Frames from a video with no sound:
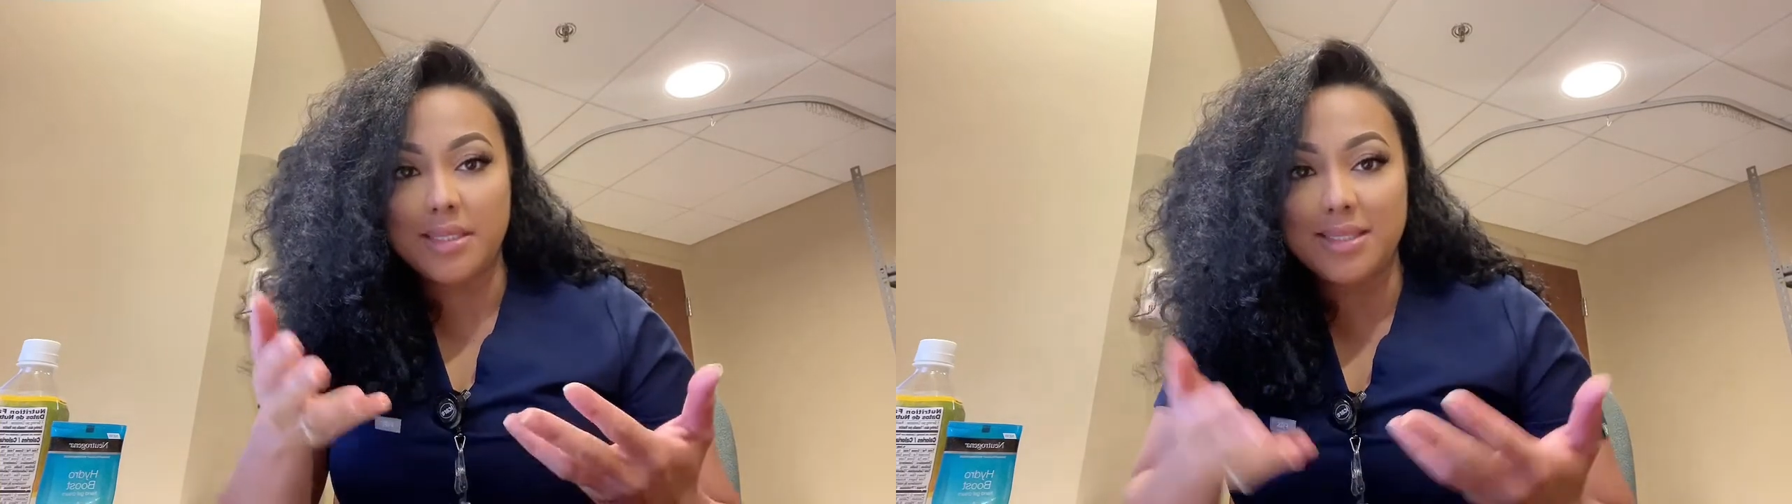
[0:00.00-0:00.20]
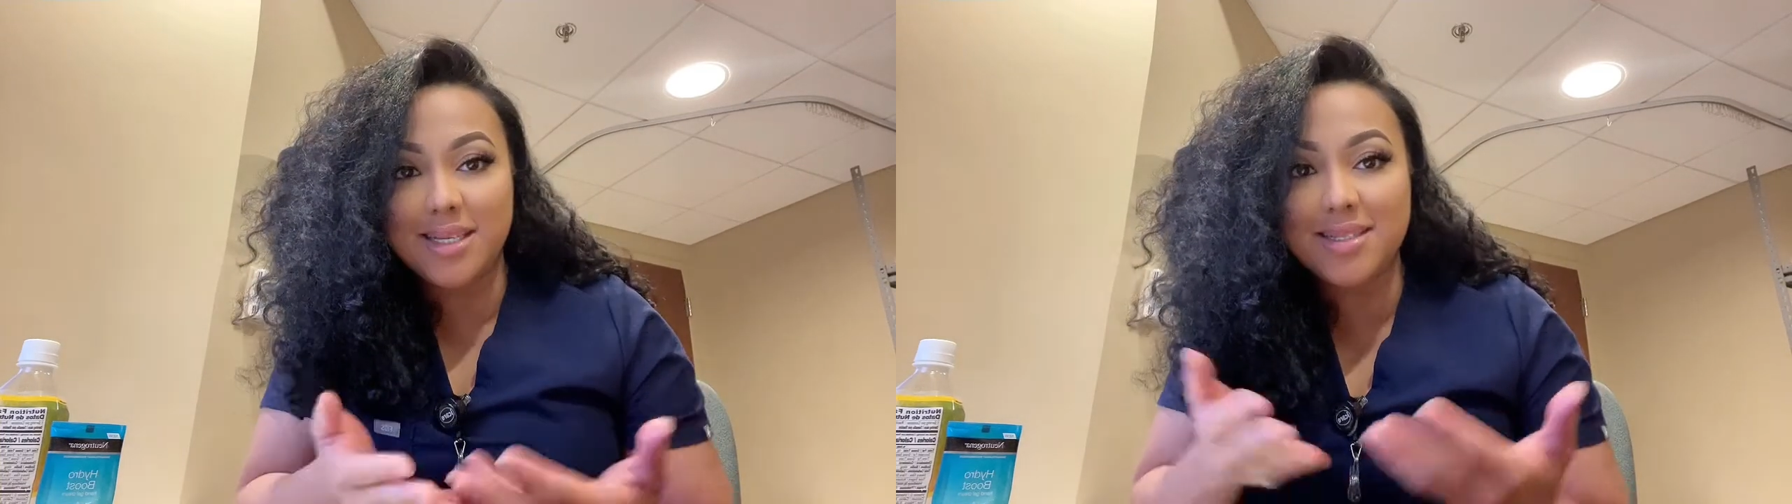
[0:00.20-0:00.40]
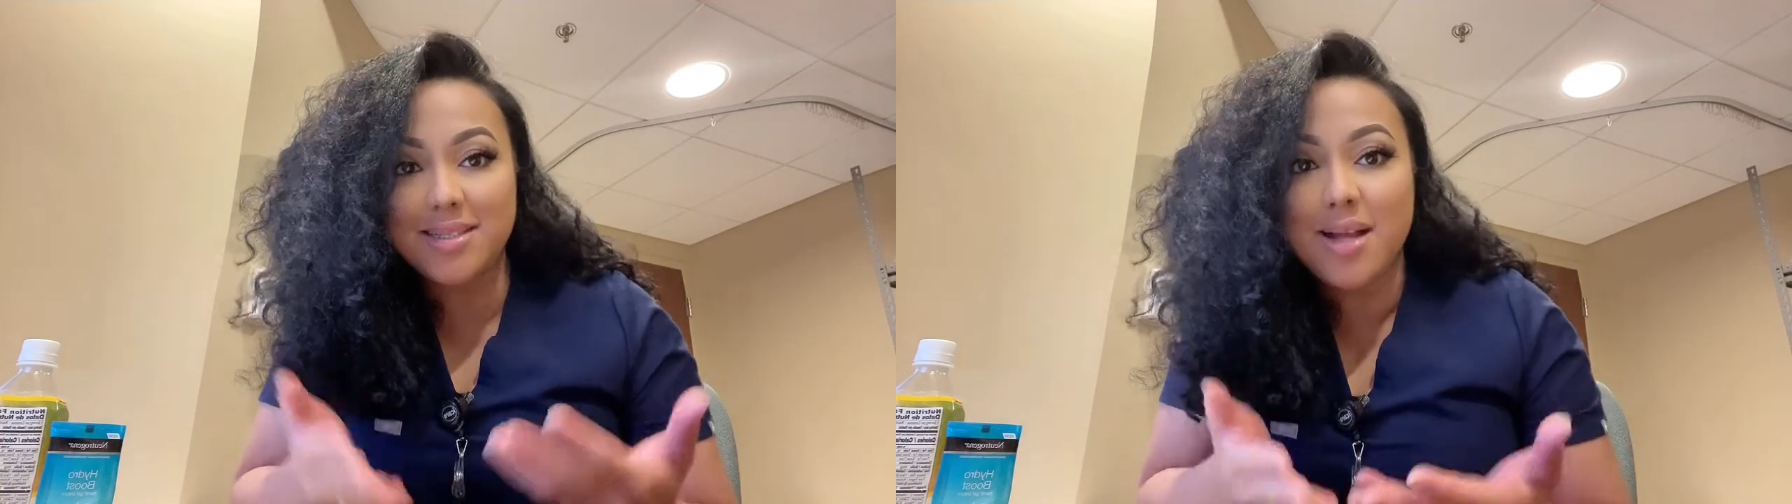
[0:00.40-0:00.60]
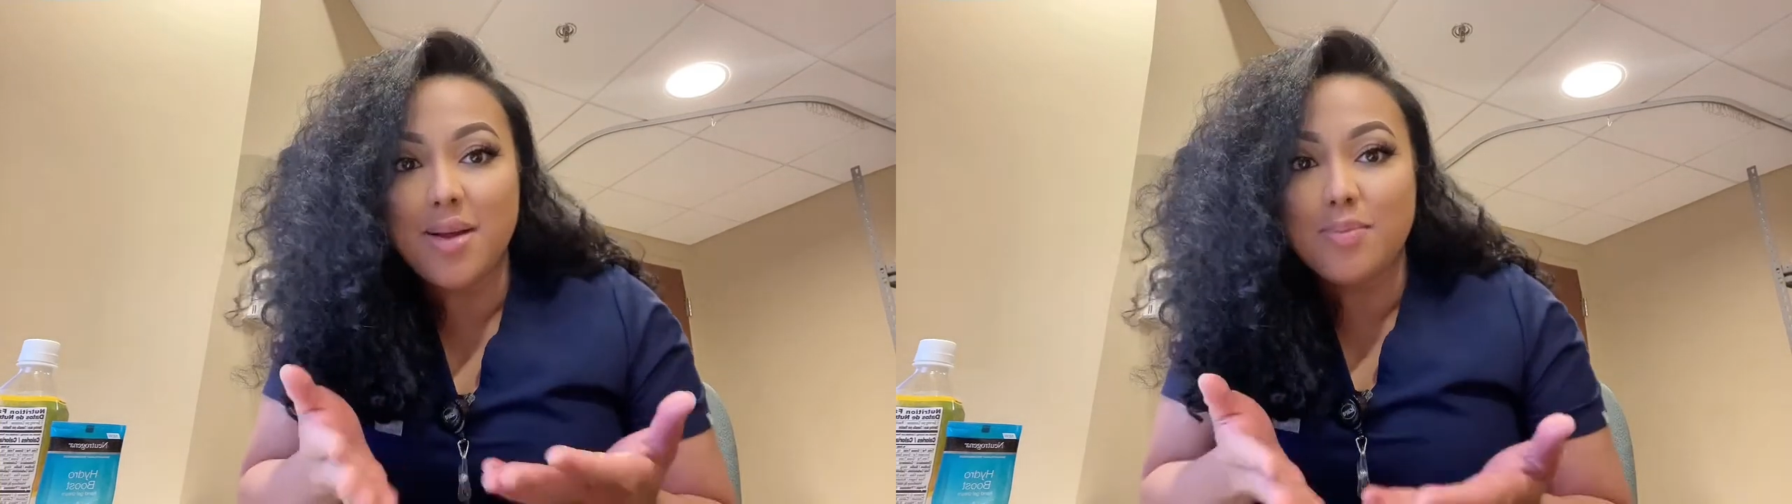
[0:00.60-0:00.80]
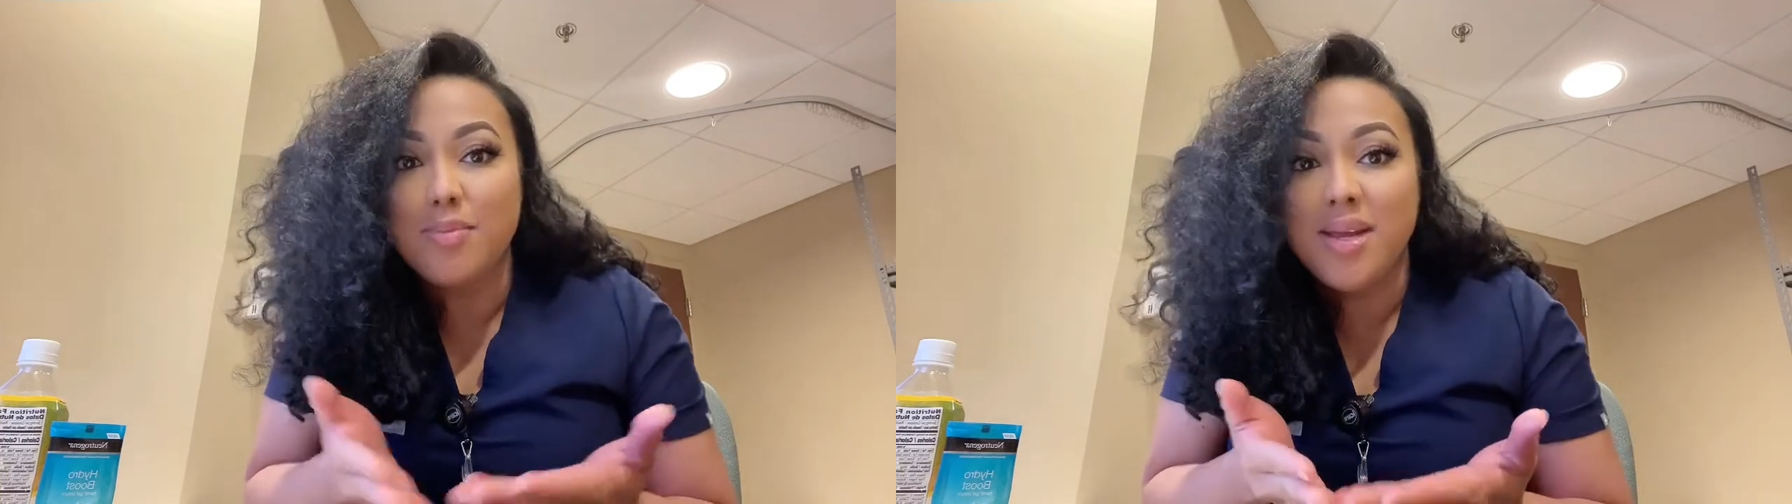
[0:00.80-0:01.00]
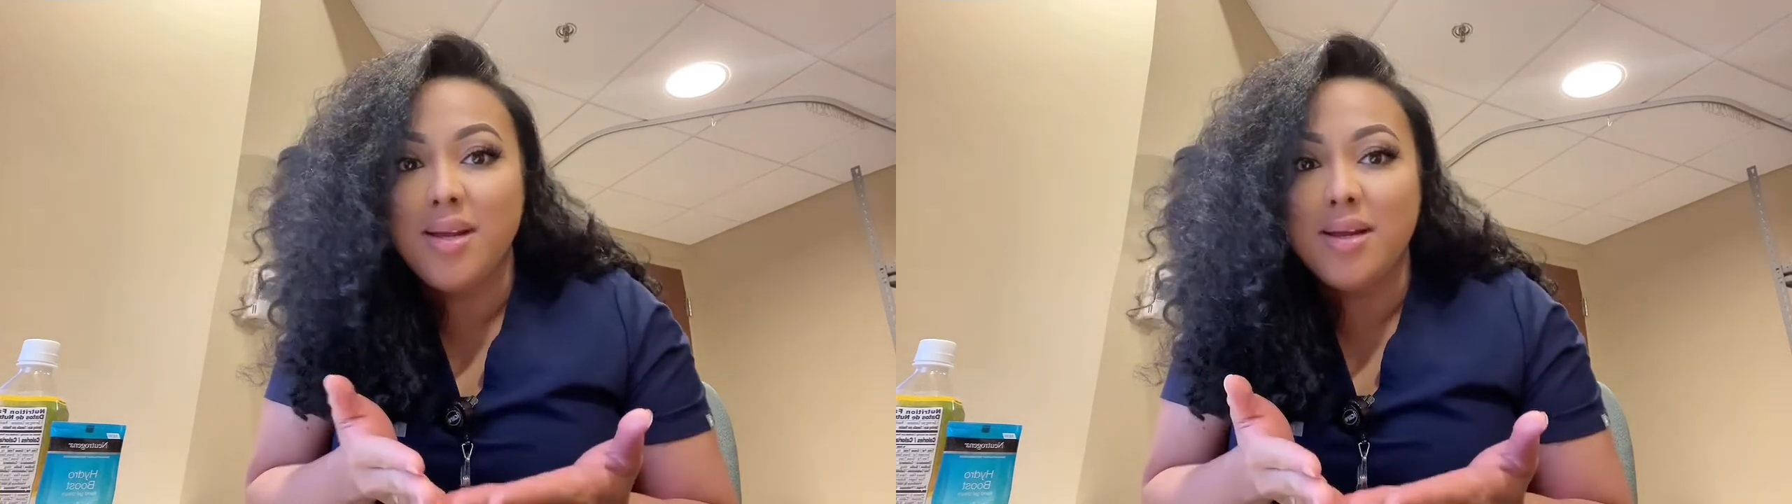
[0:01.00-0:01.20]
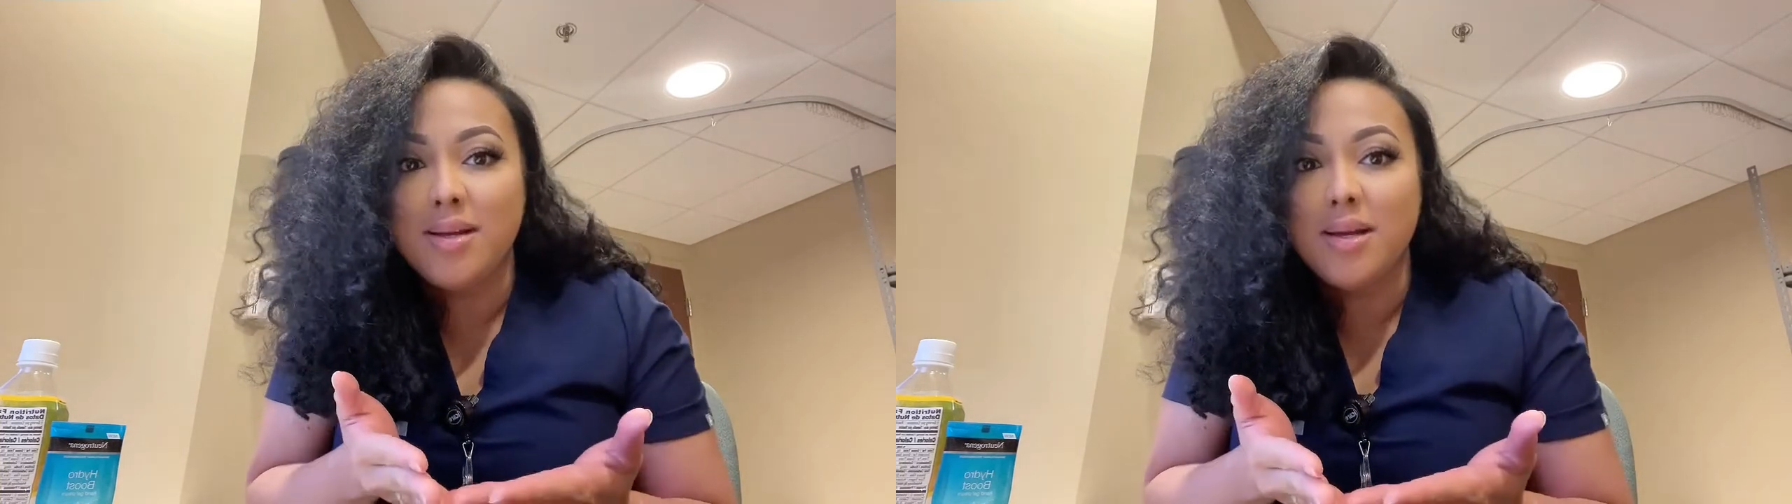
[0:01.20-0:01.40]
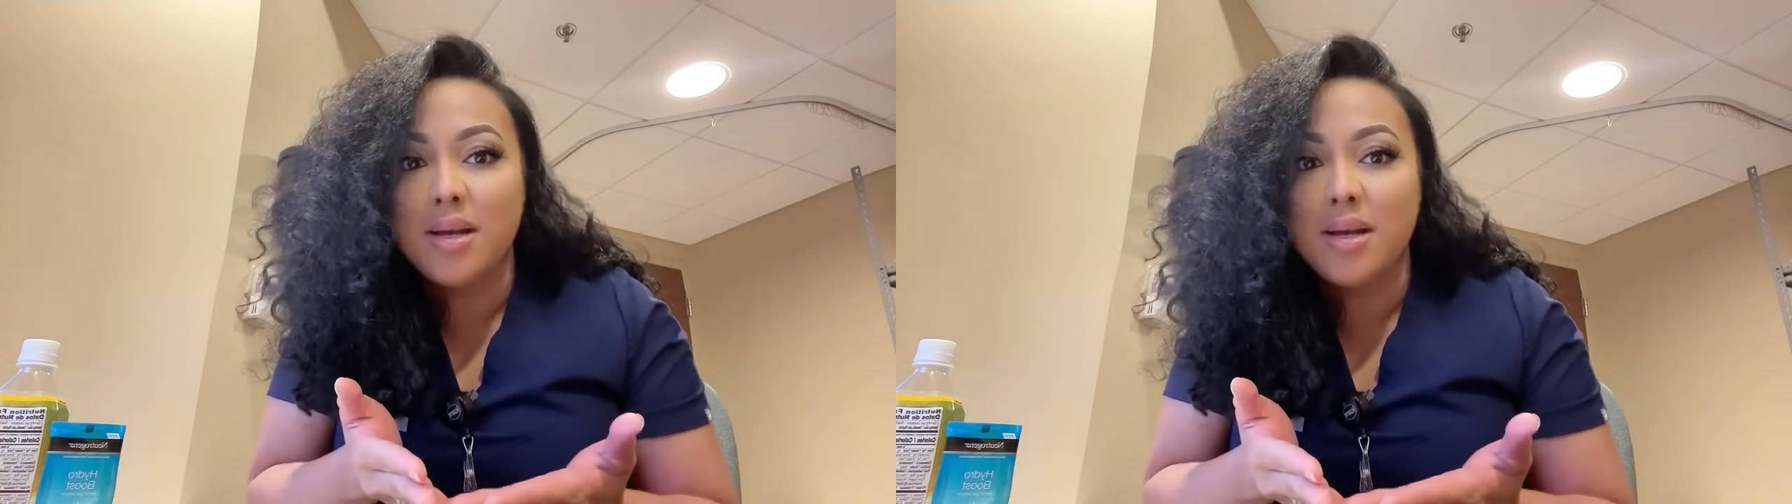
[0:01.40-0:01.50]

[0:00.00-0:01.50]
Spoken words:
does not mean